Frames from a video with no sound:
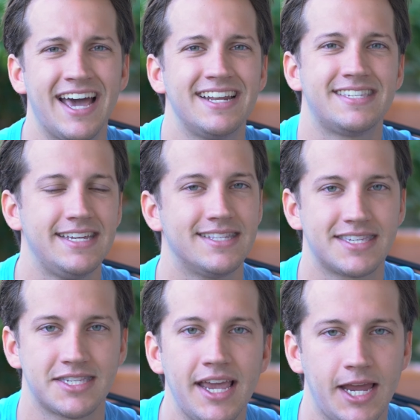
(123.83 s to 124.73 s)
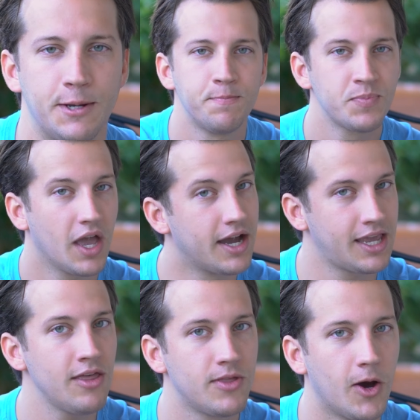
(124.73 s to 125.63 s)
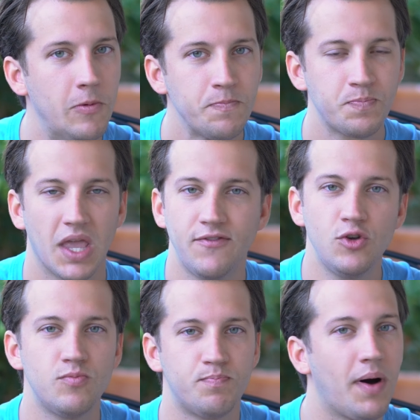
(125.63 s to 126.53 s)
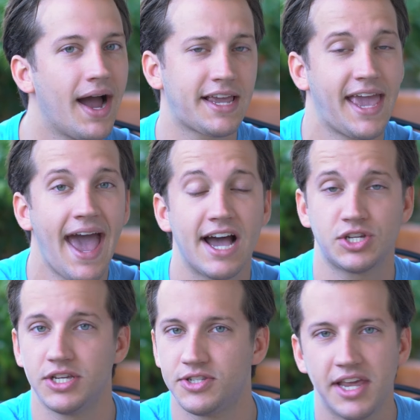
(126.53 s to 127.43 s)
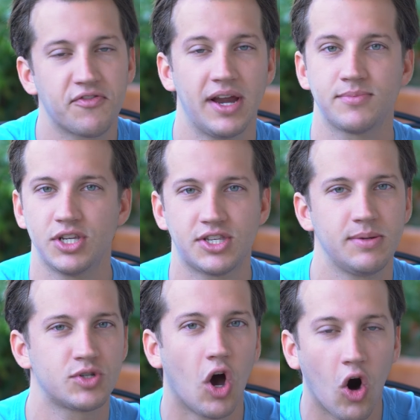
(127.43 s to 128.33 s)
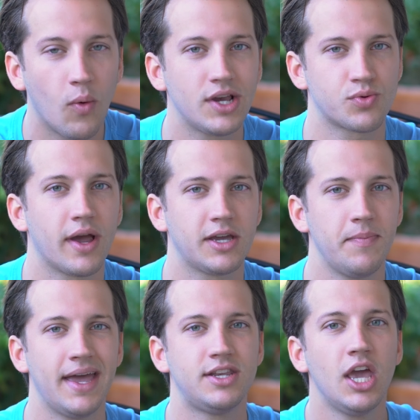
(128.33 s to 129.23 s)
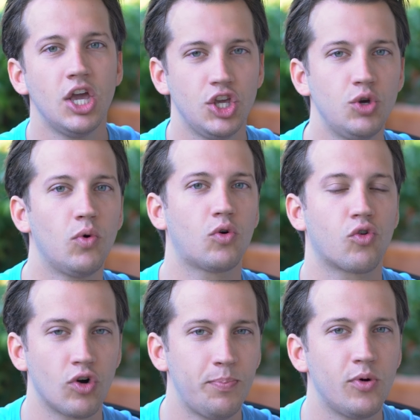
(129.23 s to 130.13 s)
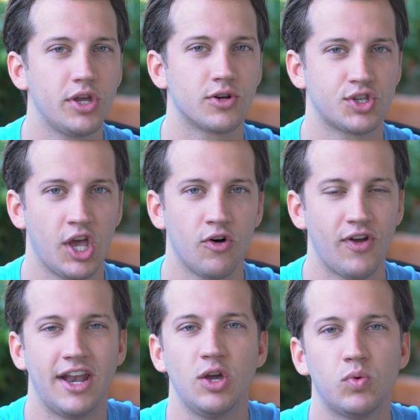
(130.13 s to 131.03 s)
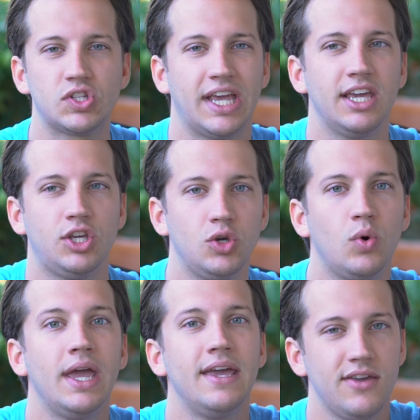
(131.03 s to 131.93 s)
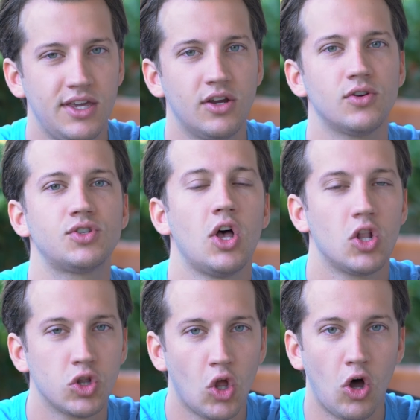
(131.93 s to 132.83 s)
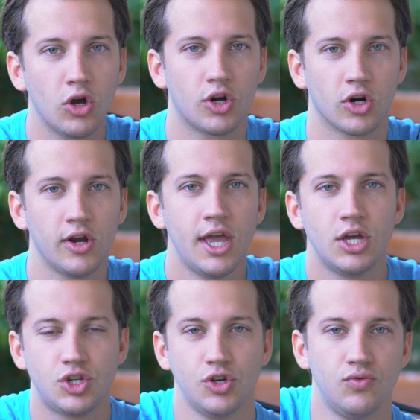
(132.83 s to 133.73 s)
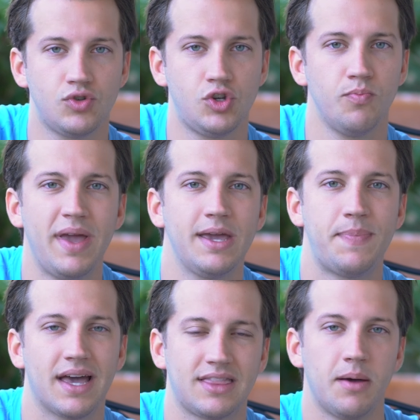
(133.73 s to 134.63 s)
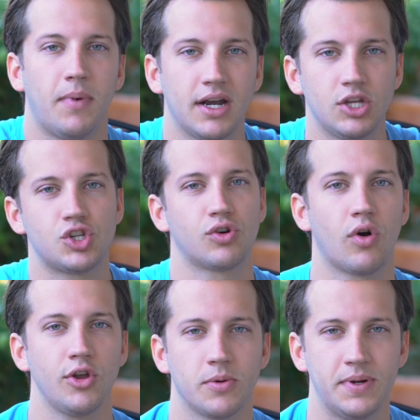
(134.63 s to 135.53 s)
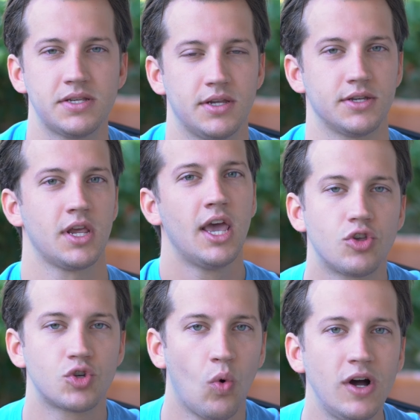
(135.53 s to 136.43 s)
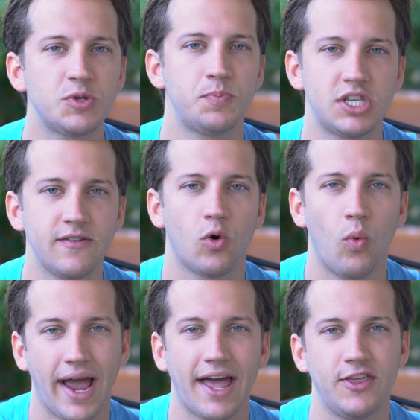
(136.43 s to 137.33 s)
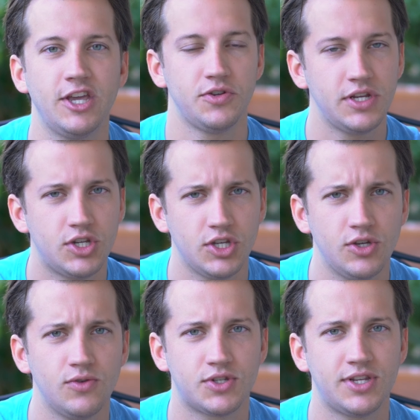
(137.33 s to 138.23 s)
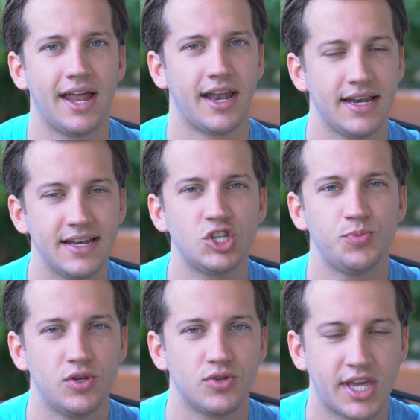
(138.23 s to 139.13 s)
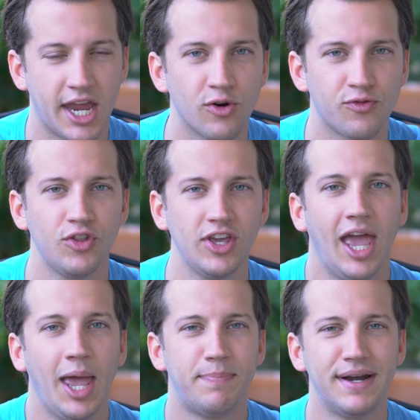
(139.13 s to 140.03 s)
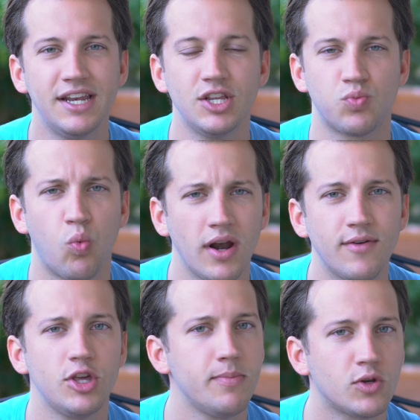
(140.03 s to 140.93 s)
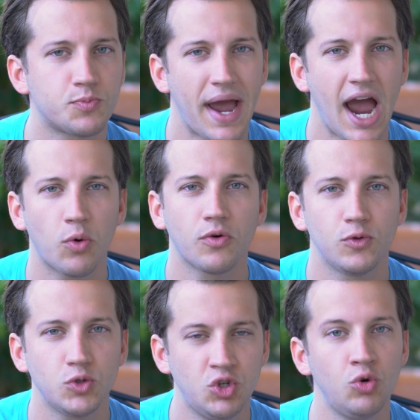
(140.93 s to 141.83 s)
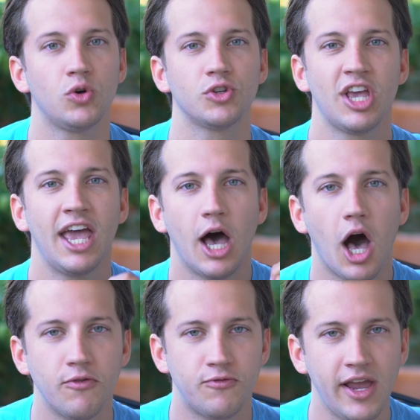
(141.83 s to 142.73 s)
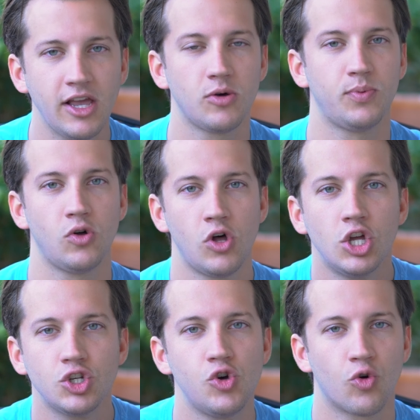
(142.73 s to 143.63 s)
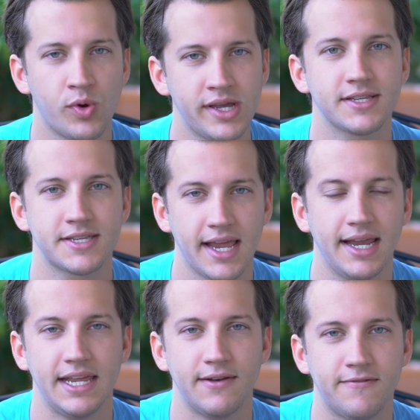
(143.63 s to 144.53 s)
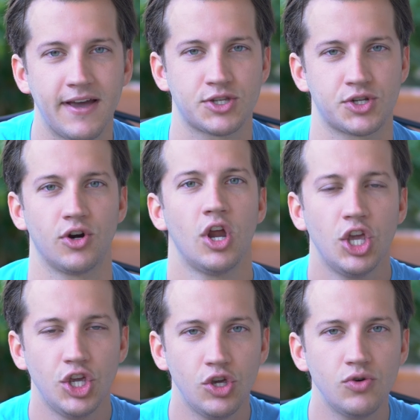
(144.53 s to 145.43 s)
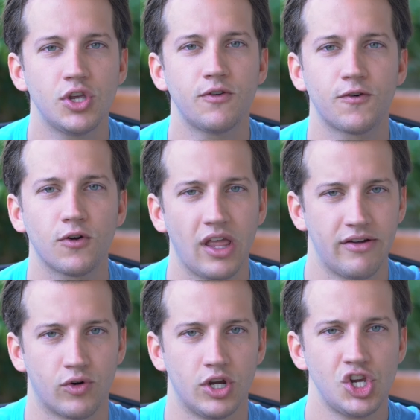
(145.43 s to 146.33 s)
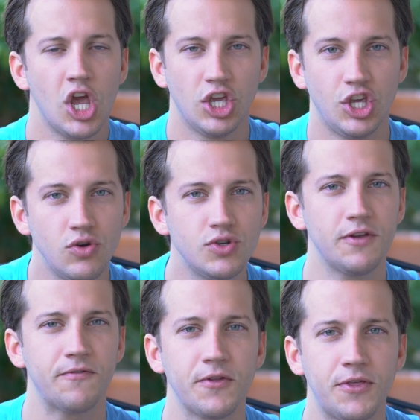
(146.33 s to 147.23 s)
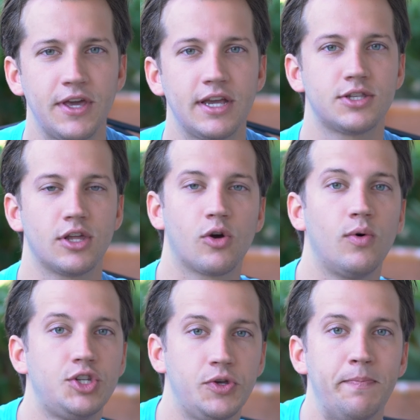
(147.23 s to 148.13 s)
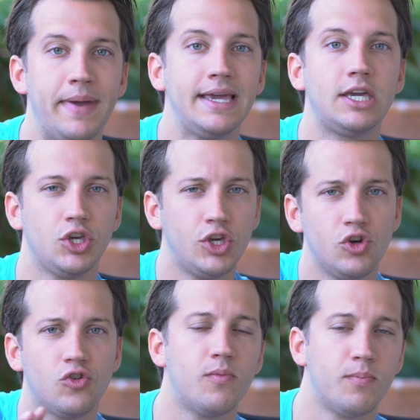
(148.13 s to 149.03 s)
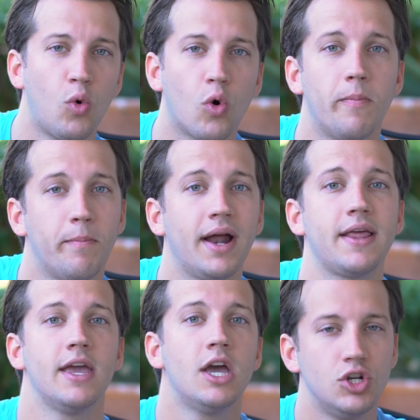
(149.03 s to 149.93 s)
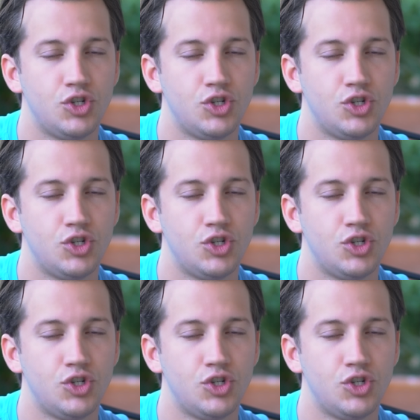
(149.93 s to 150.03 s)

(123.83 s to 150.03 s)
That is insane. Again, though, if you buy cash, as Dave Ramsey seems to always recommend, you will cripple yourself and it will take you years longer to, to make back that money and to grow your business. So there's one specific way I think you need to use debt and it needs to be used carefully, but it is one of the most powerful tools available to a real estate investor. Use it for leverage. Use it for things that are going to make you more money.